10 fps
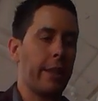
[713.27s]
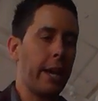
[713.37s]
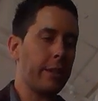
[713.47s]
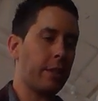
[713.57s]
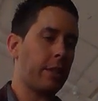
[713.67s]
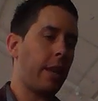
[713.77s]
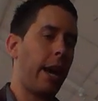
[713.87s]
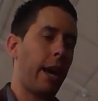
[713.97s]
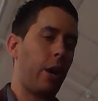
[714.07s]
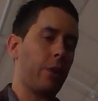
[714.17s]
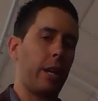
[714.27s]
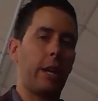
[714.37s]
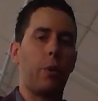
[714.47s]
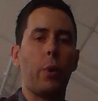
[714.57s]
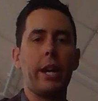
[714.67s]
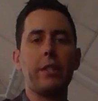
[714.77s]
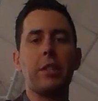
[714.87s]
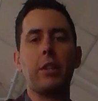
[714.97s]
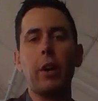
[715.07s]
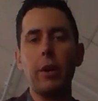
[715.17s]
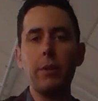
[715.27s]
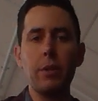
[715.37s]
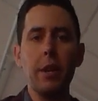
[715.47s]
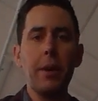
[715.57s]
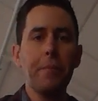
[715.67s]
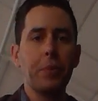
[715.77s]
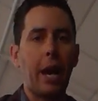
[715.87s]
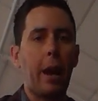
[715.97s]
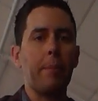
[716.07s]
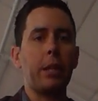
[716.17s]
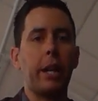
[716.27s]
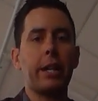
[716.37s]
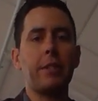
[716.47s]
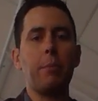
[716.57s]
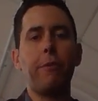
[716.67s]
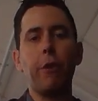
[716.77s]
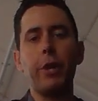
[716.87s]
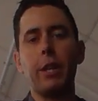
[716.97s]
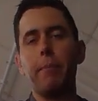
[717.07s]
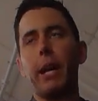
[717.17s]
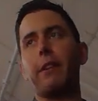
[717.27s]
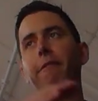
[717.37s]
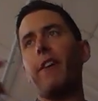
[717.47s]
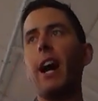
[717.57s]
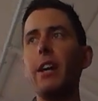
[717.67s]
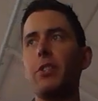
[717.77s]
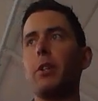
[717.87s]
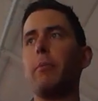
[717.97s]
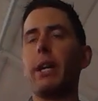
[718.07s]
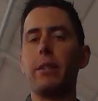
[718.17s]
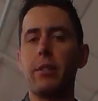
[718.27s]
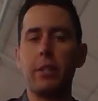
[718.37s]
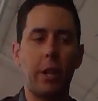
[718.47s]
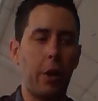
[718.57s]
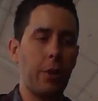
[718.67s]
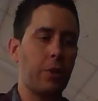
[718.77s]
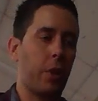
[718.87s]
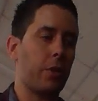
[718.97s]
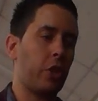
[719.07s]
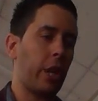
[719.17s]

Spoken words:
That's how the waiata goes. Like I said before, you can make it fast, you can make it slow, so it's